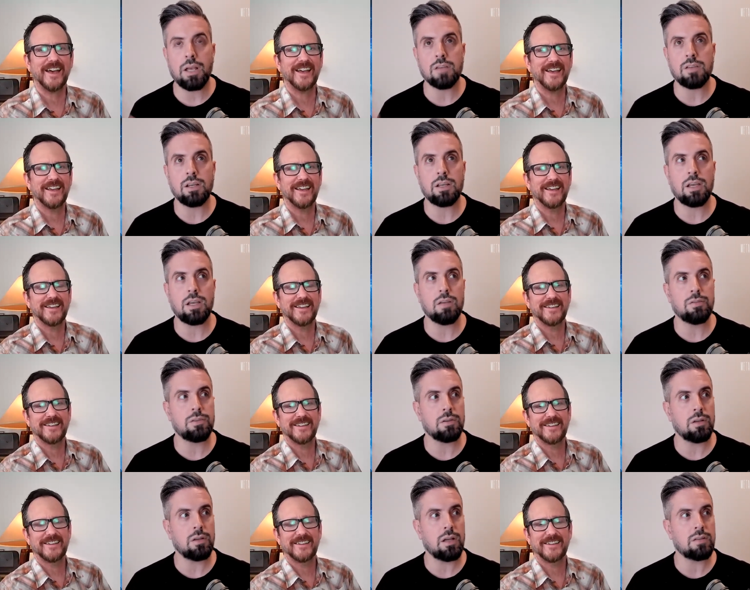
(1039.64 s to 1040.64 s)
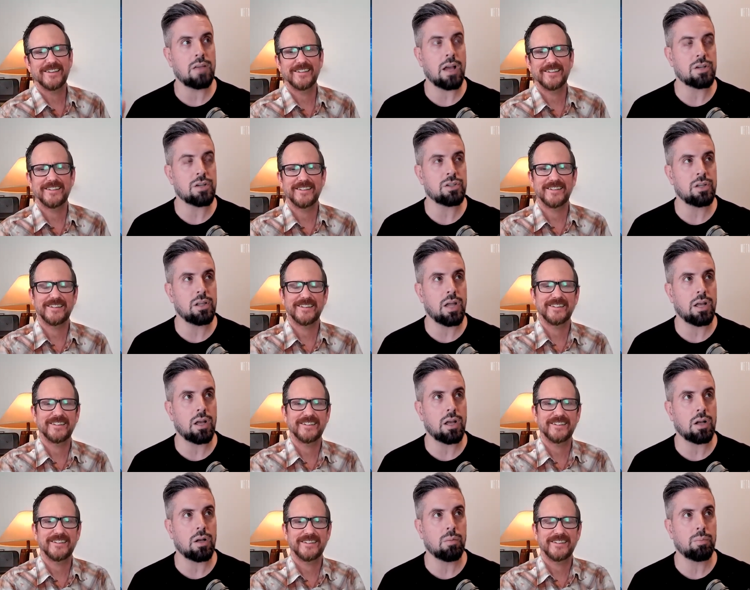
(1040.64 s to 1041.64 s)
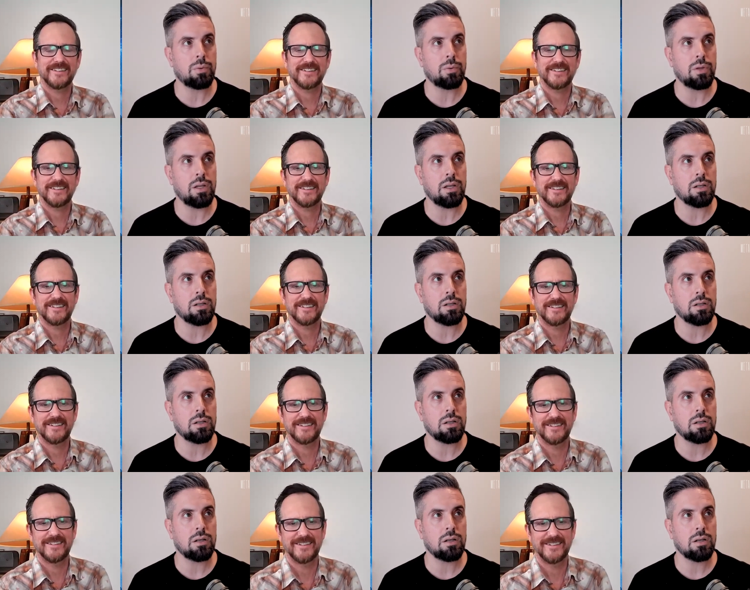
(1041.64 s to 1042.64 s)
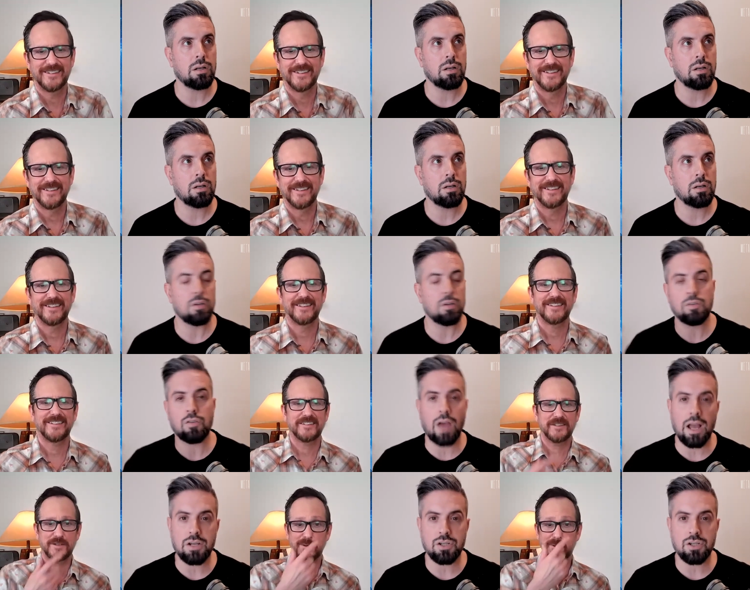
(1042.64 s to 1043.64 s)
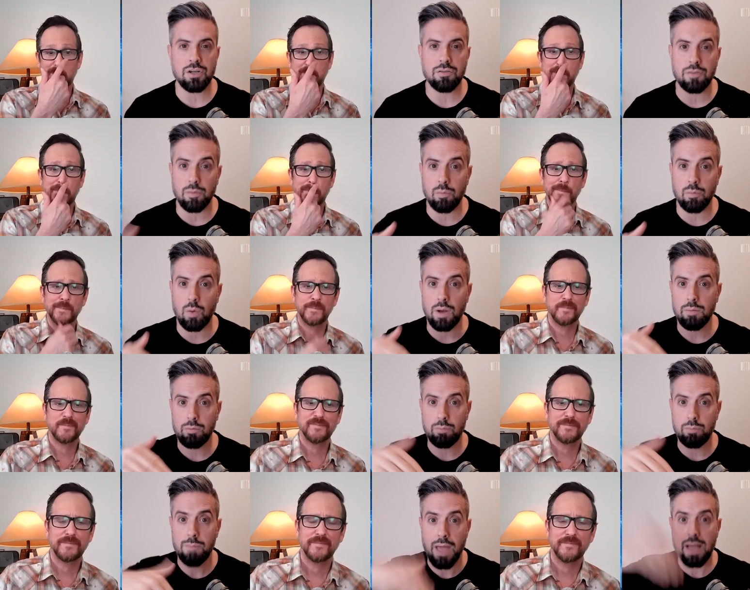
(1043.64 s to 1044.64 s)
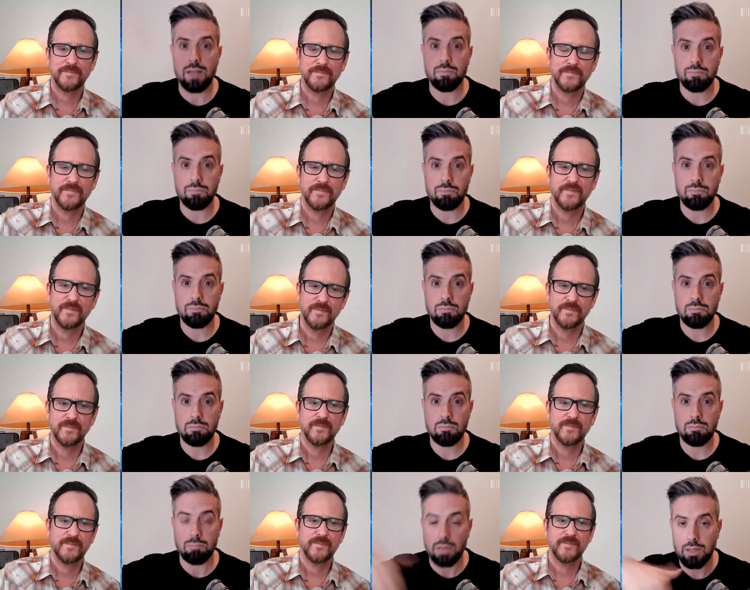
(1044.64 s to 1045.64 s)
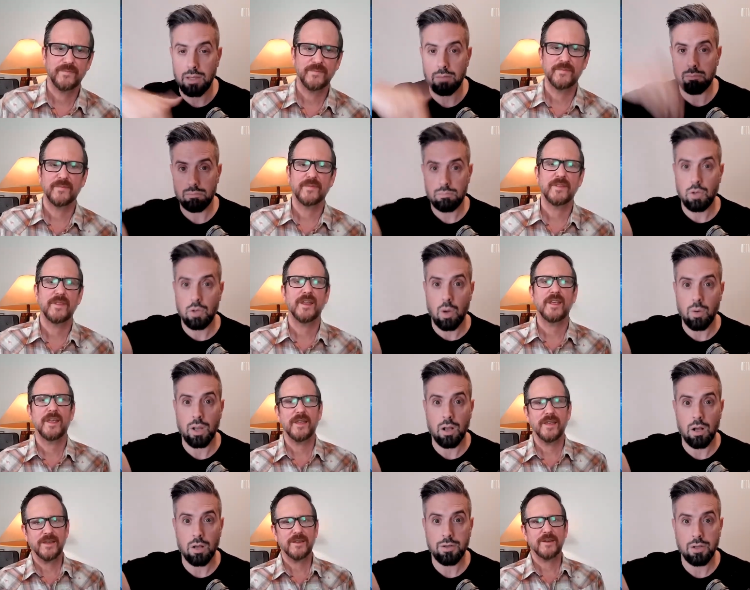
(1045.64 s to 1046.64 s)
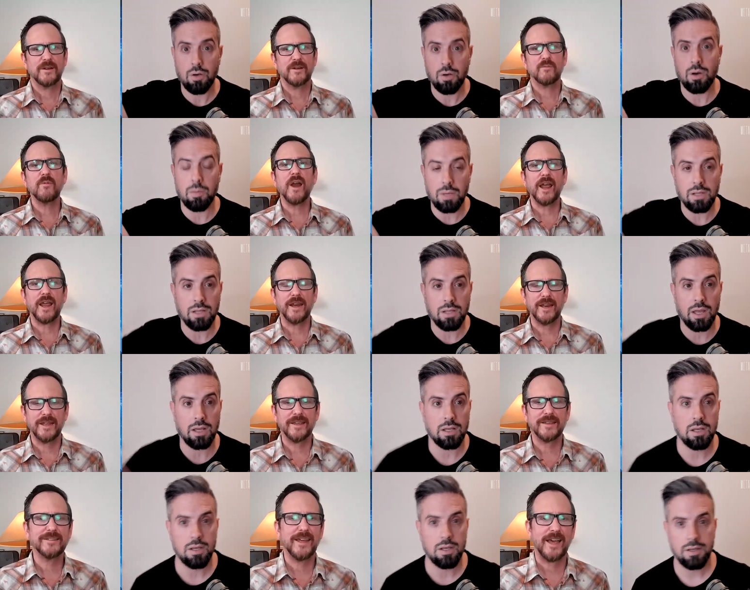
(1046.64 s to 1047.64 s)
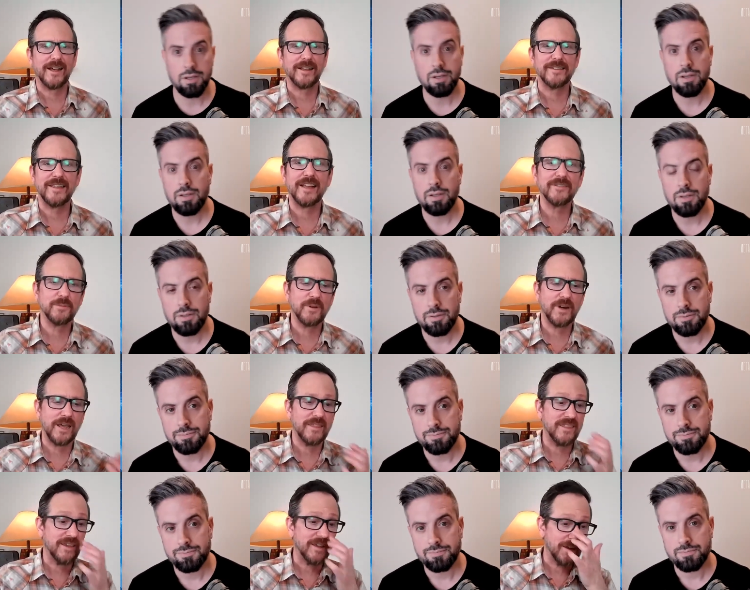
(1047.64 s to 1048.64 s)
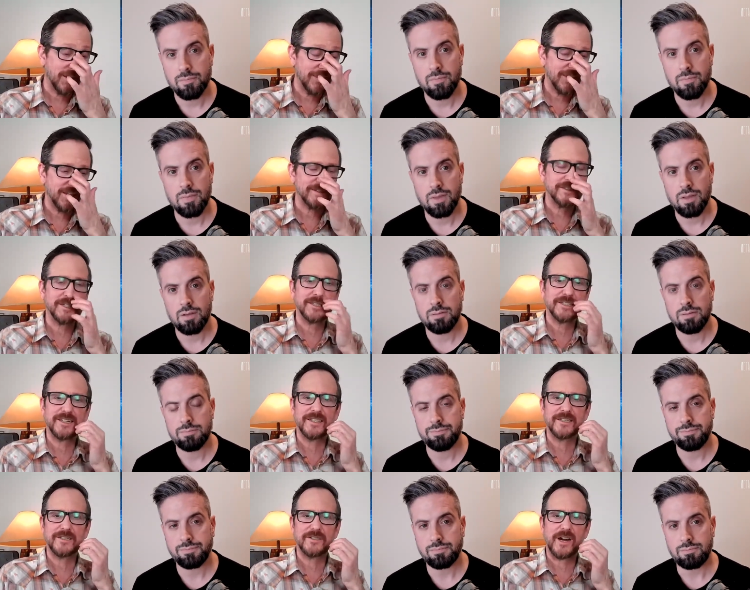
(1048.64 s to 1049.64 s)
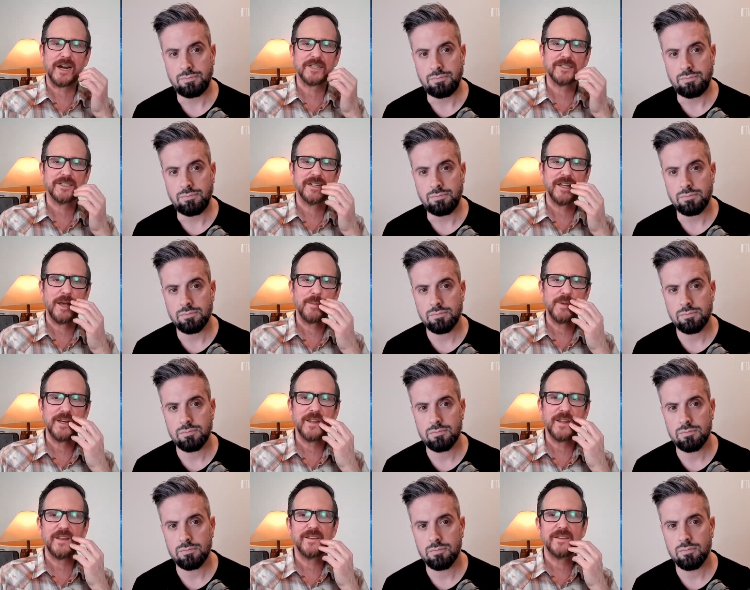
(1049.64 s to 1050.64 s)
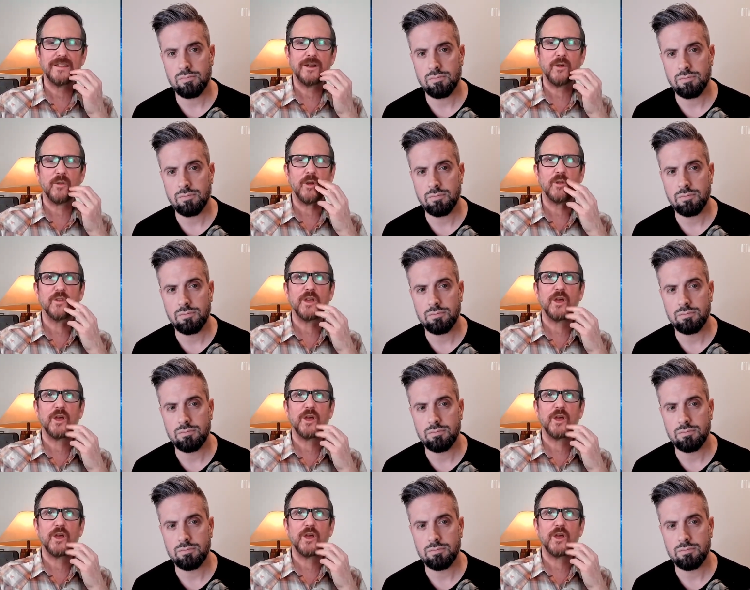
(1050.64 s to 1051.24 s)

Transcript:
Speaker 1: yeah. it gives it's actually like a complete distraction from what may
Speaker 2: be going on. You know what I mean? Right. Like, exactly. That's what I think. I think it's just a distraction. I mean, and you know, the, the,